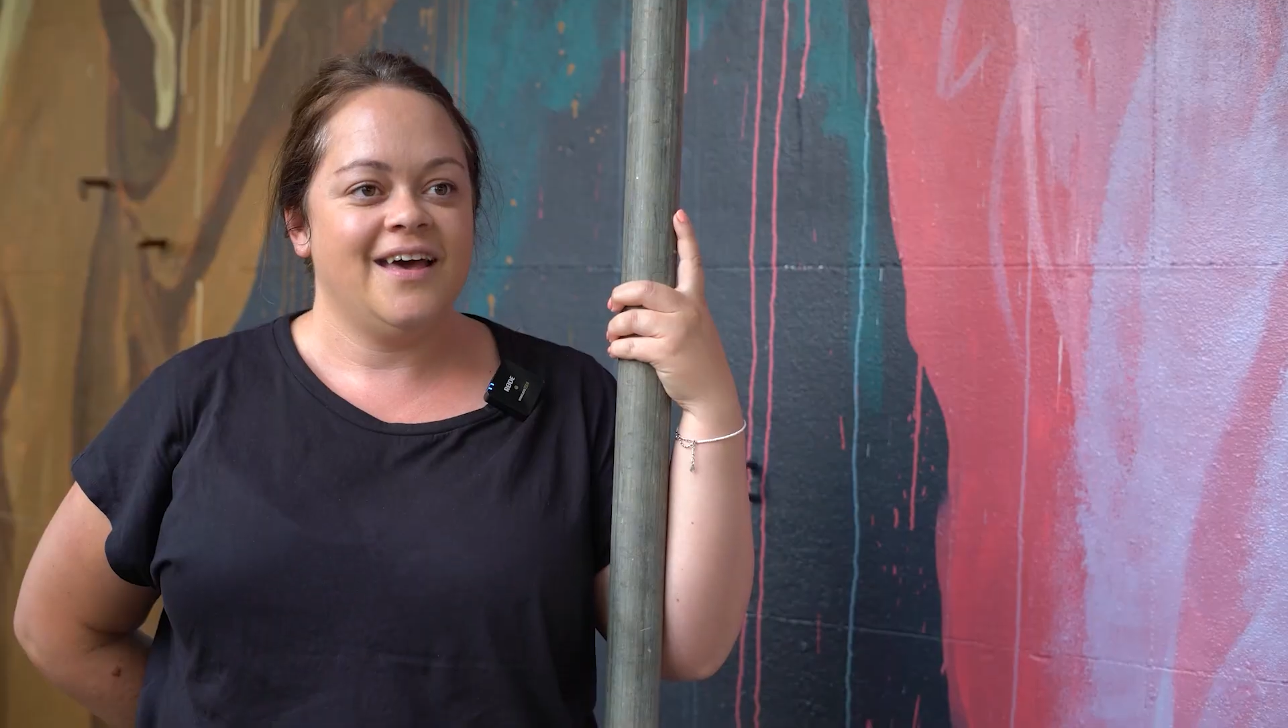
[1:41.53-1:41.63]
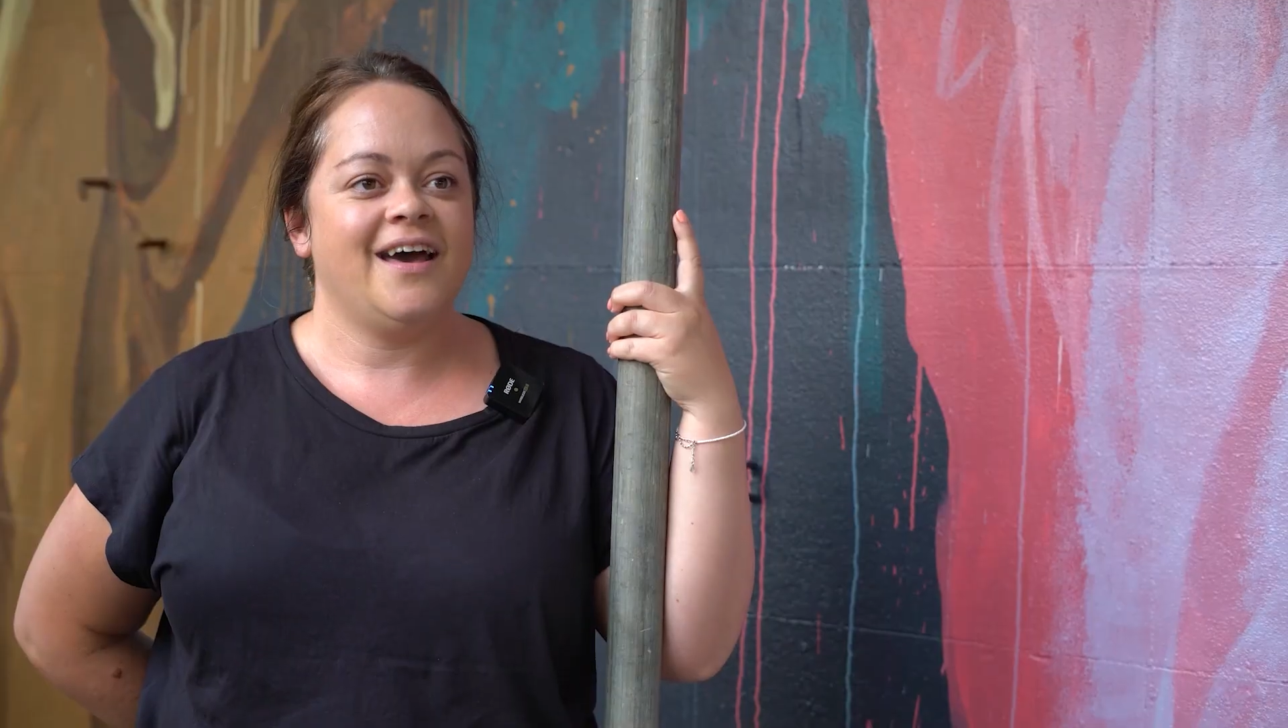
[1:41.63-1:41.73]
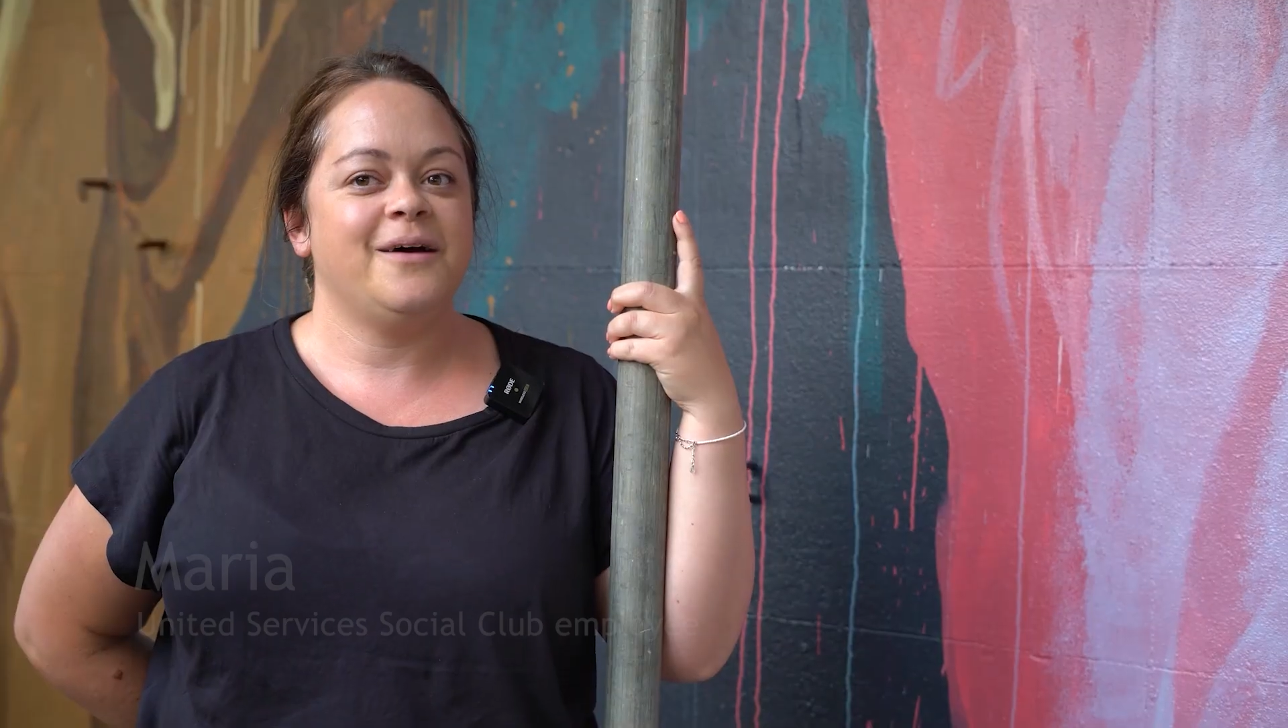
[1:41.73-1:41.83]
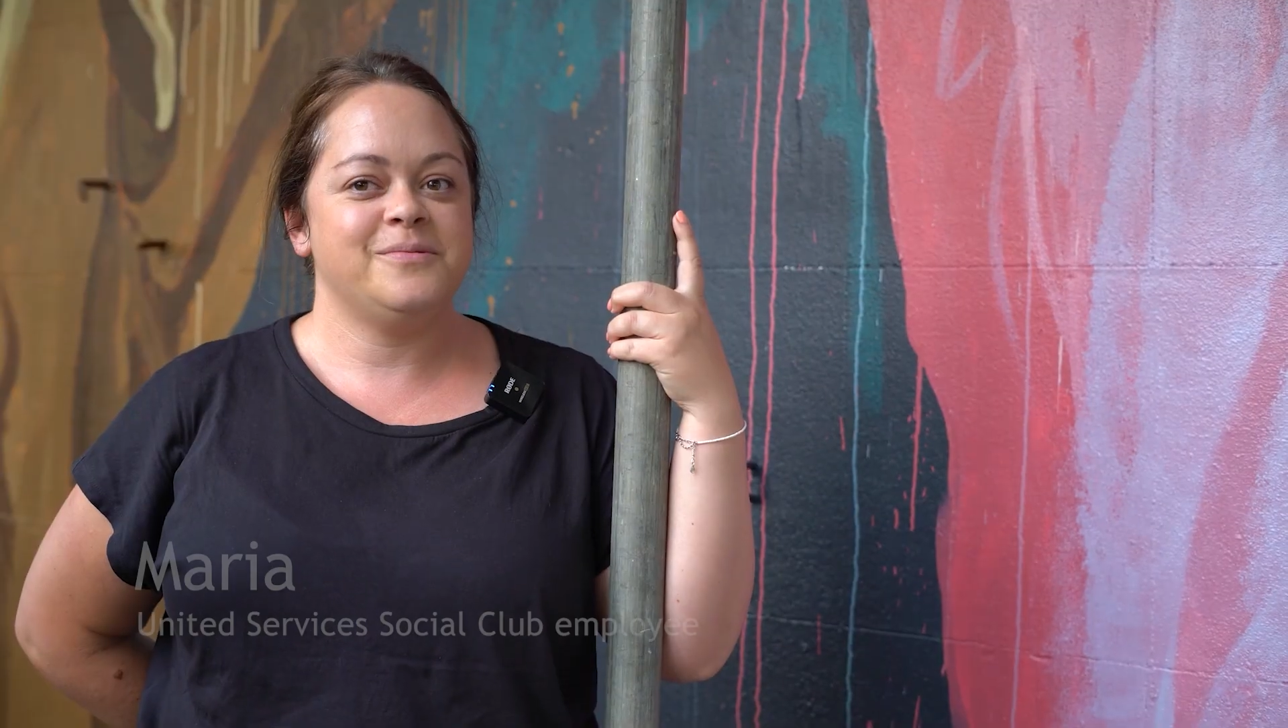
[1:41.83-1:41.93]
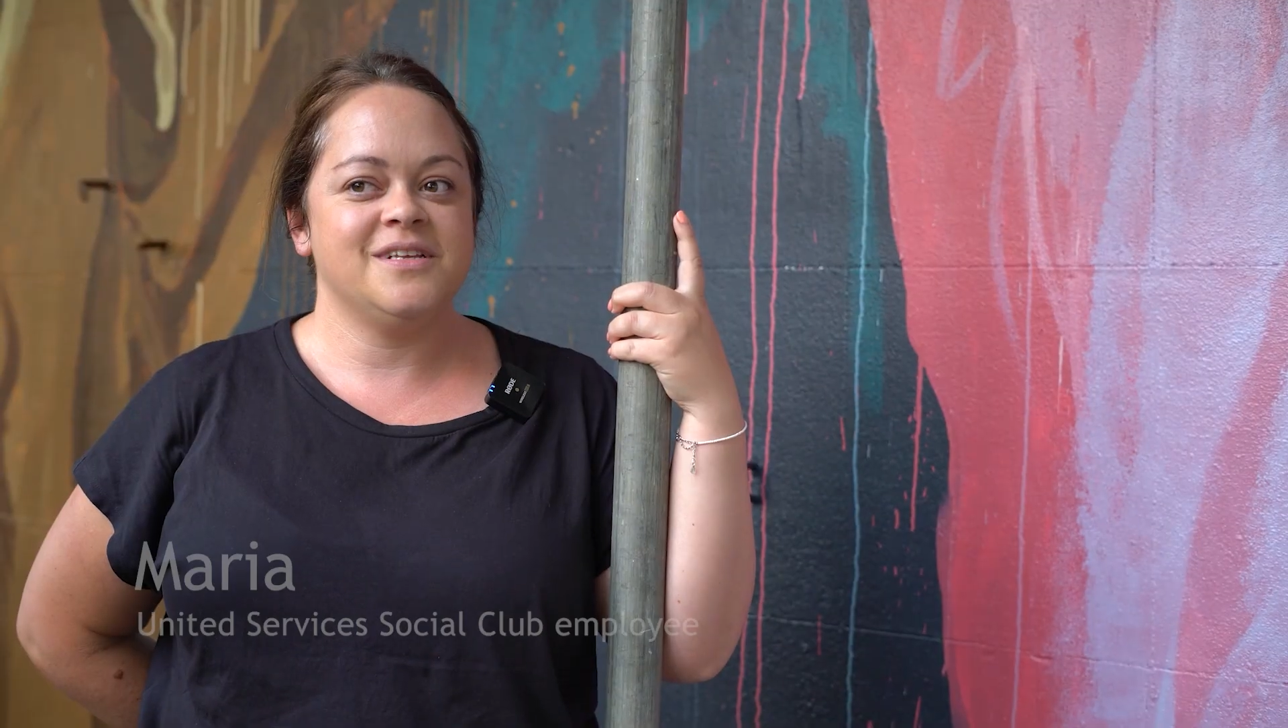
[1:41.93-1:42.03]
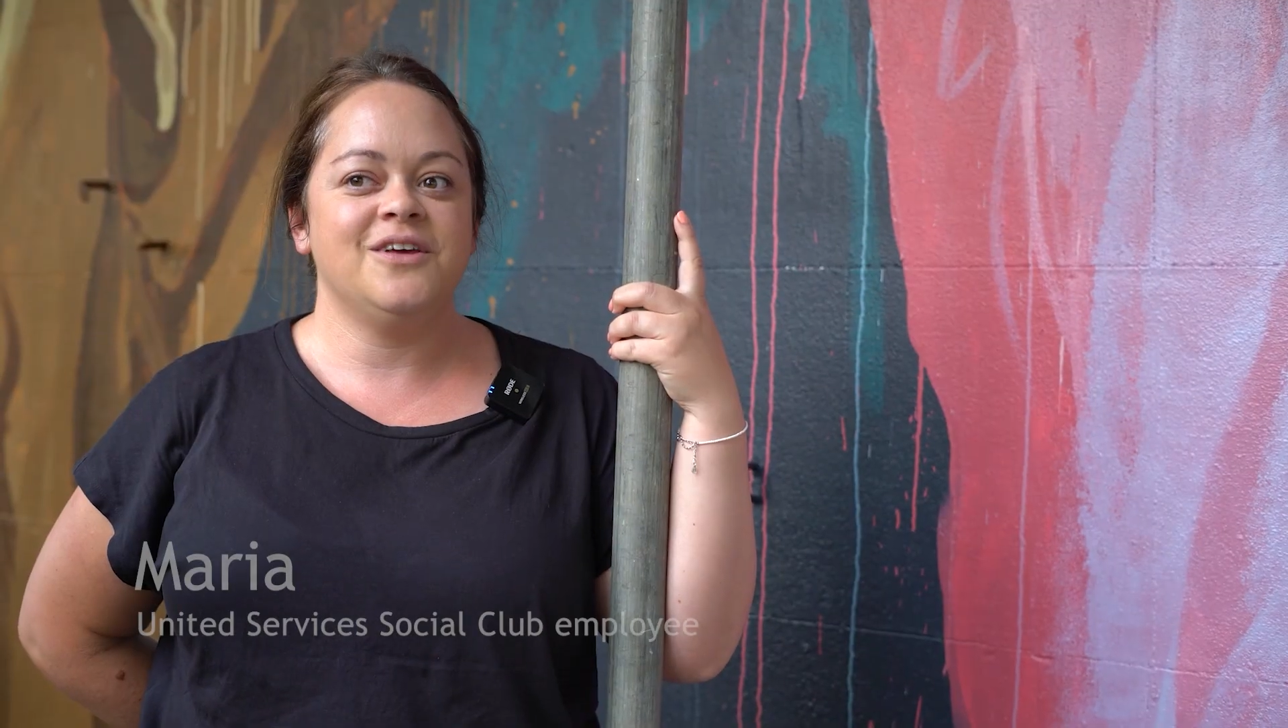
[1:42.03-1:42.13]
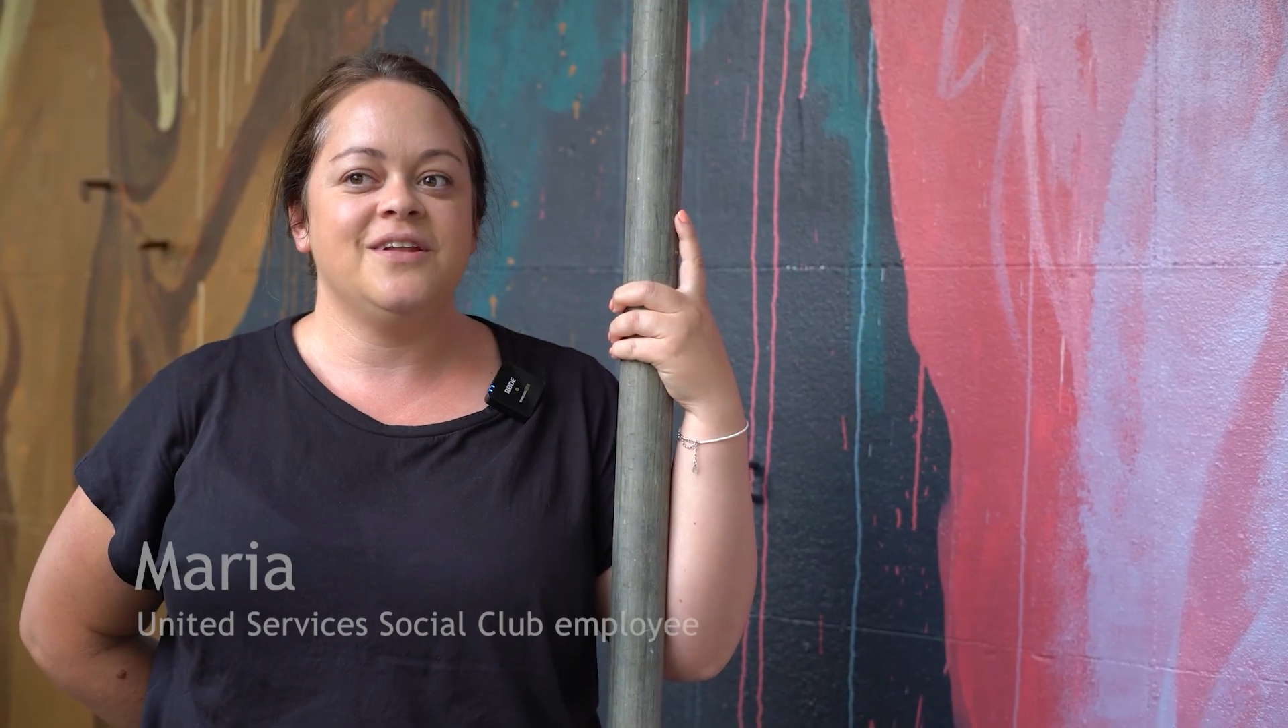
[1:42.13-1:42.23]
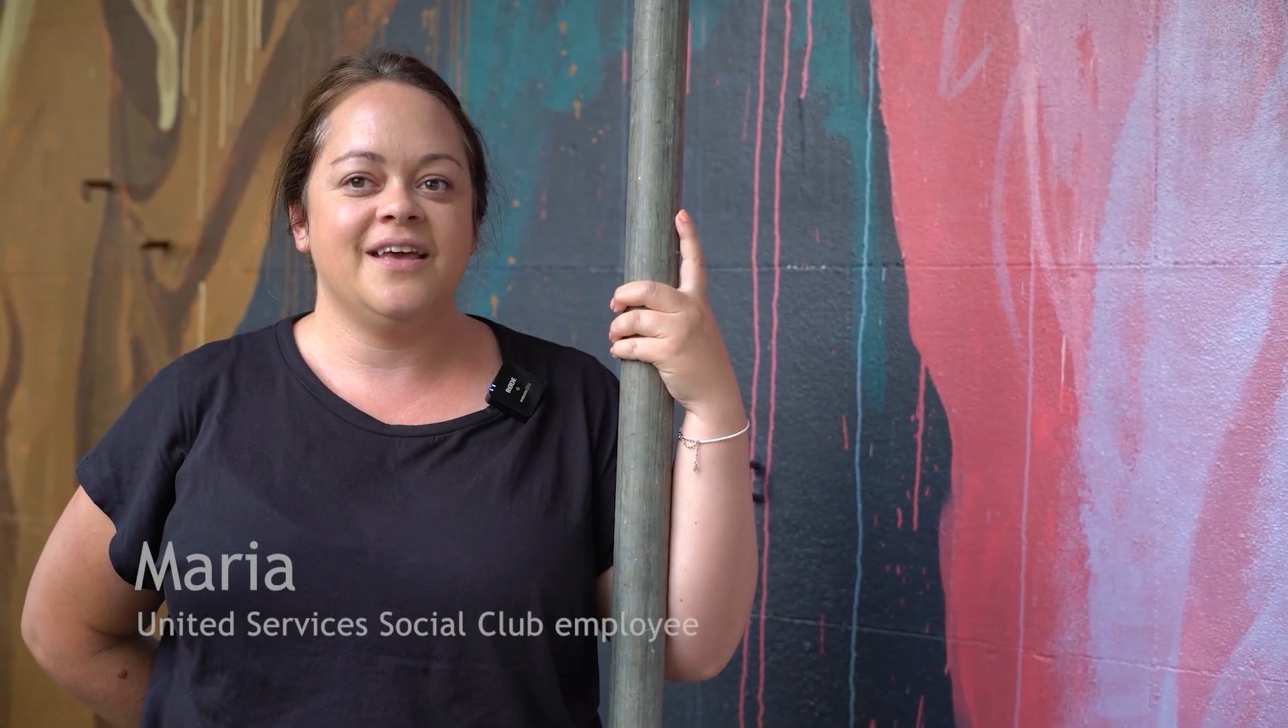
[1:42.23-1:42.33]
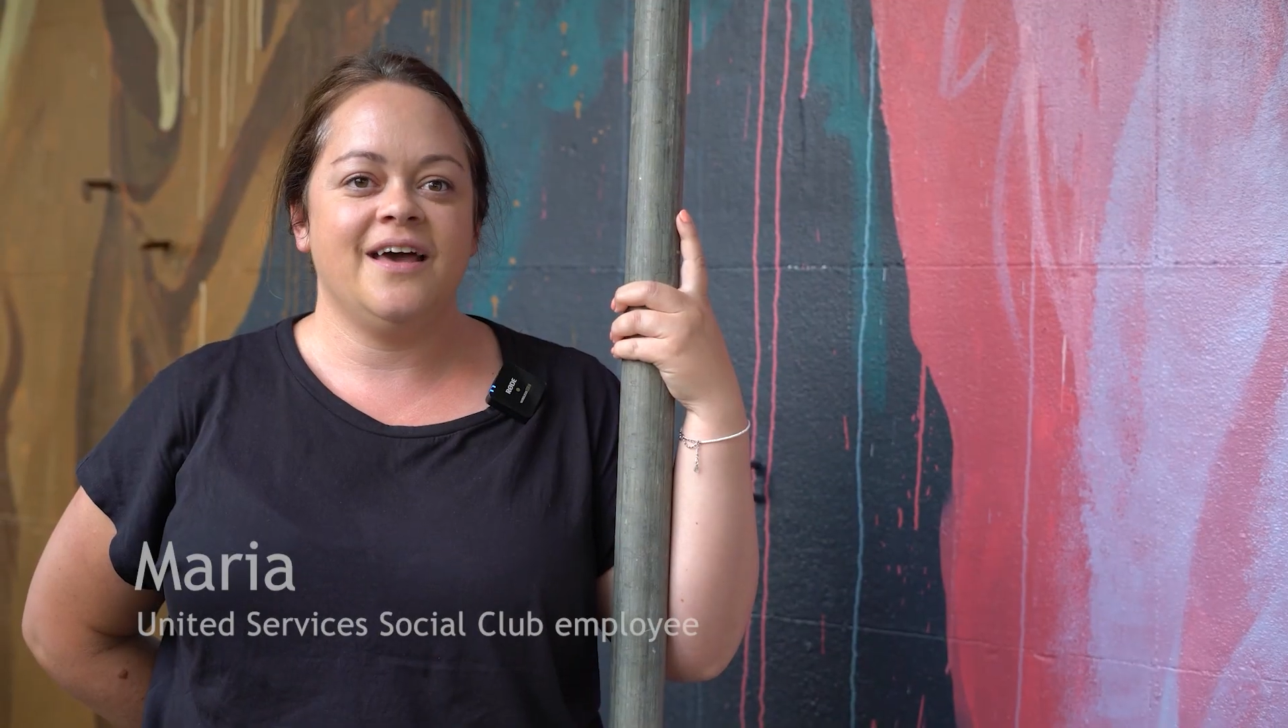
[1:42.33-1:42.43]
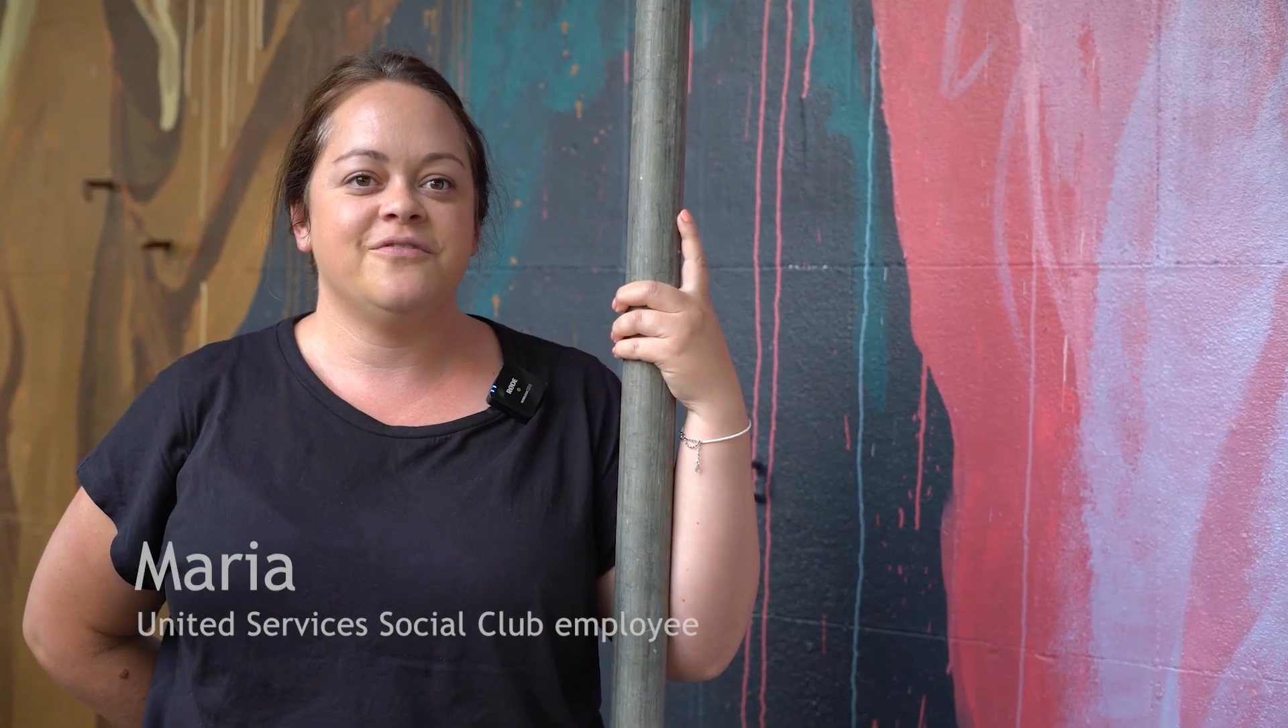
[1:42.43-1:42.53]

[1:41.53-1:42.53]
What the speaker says: Absolutely, yeah,